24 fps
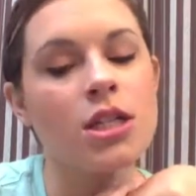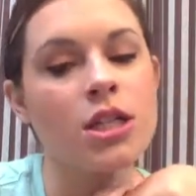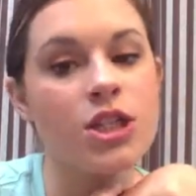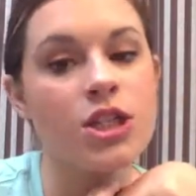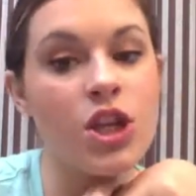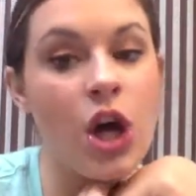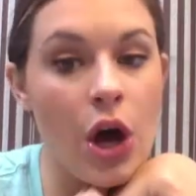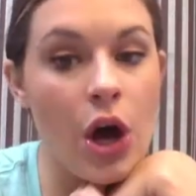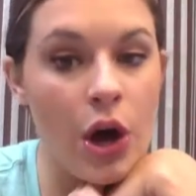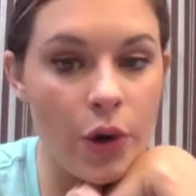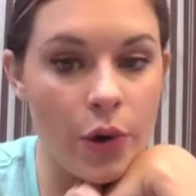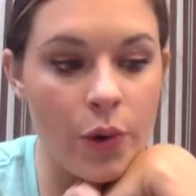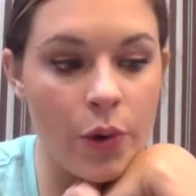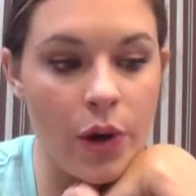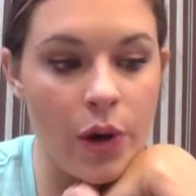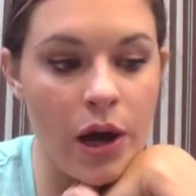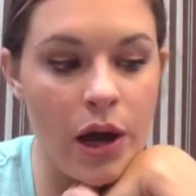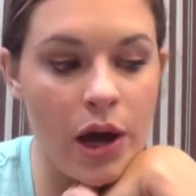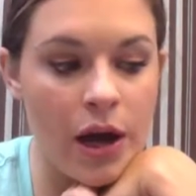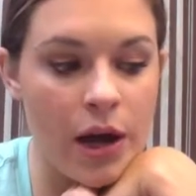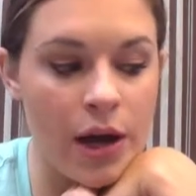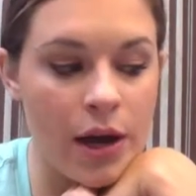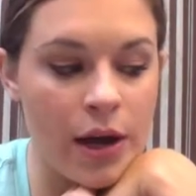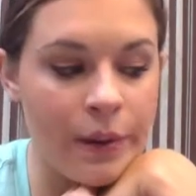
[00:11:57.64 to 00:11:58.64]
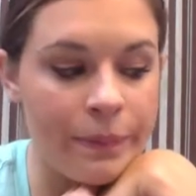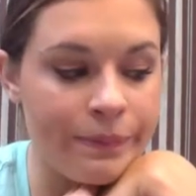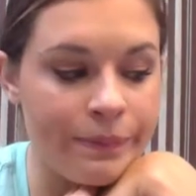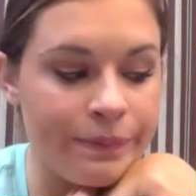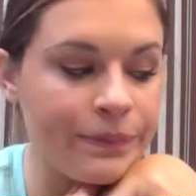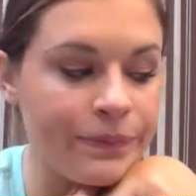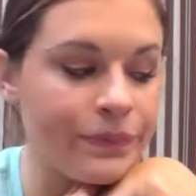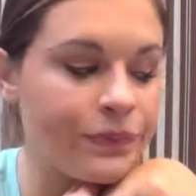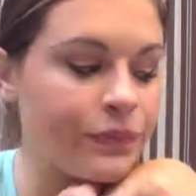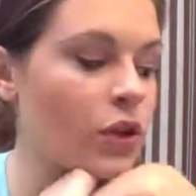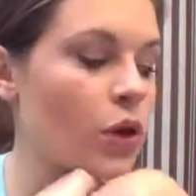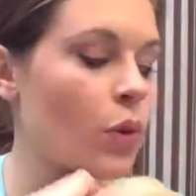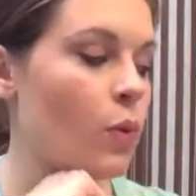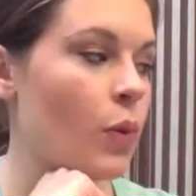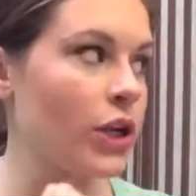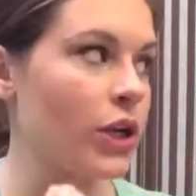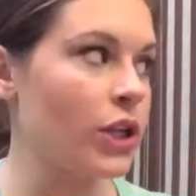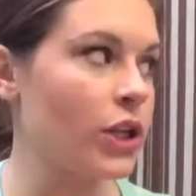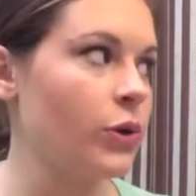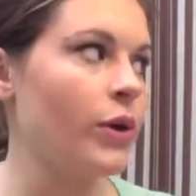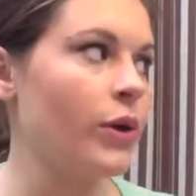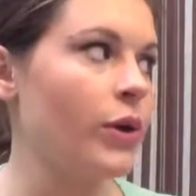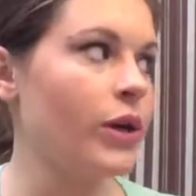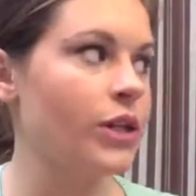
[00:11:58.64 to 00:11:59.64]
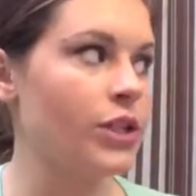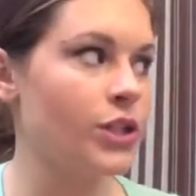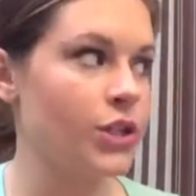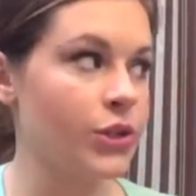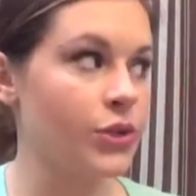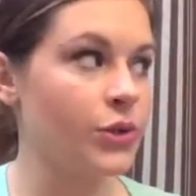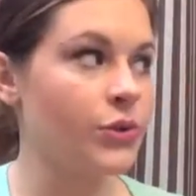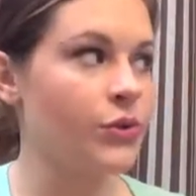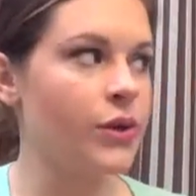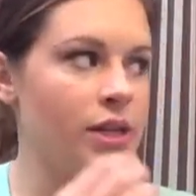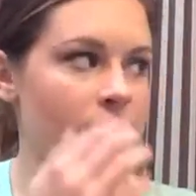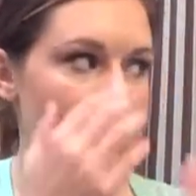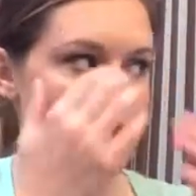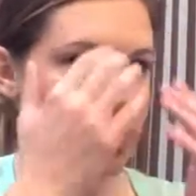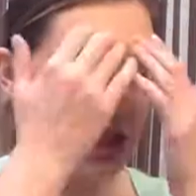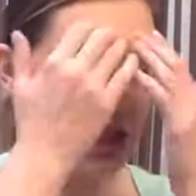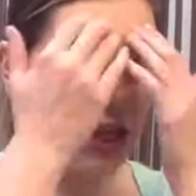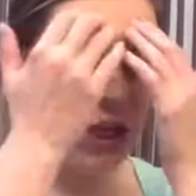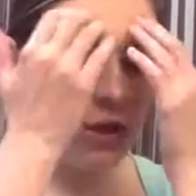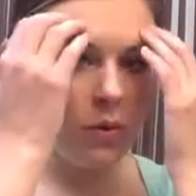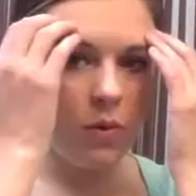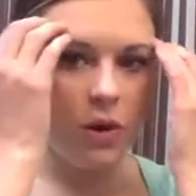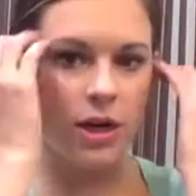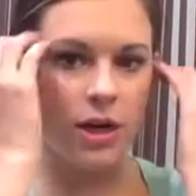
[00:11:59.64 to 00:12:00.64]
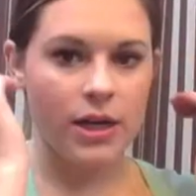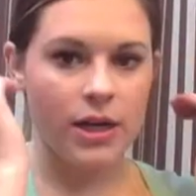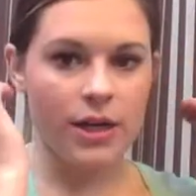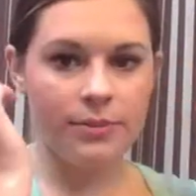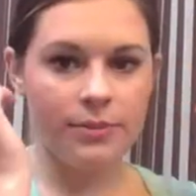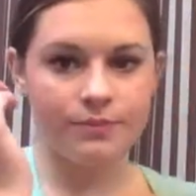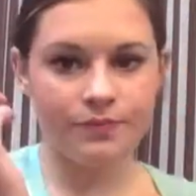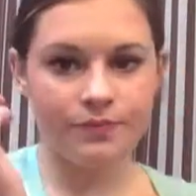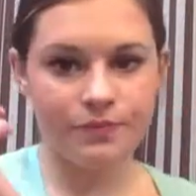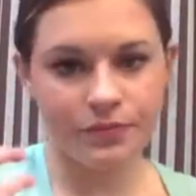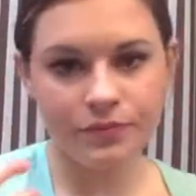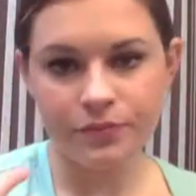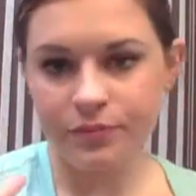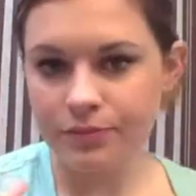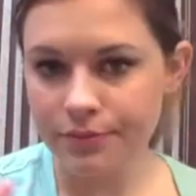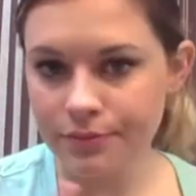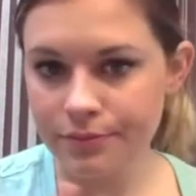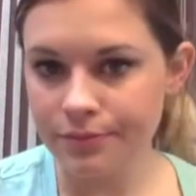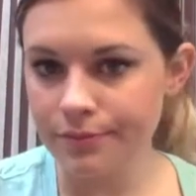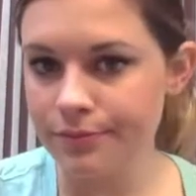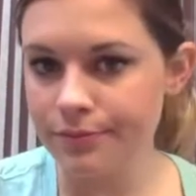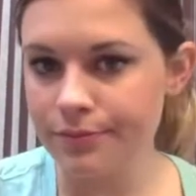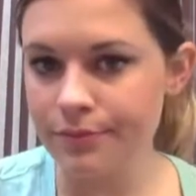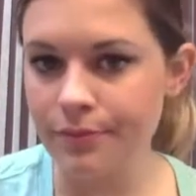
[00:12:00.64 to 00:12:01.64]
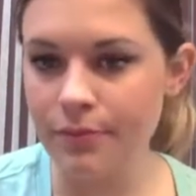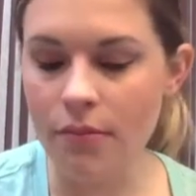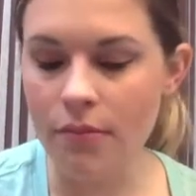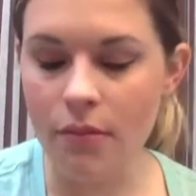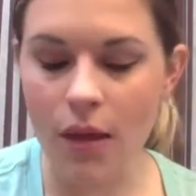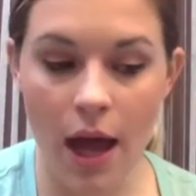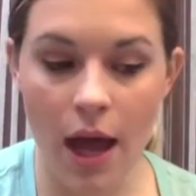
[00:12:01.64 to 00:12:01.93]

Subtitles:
what you want to do is you're going to want to turn your eyebrows red,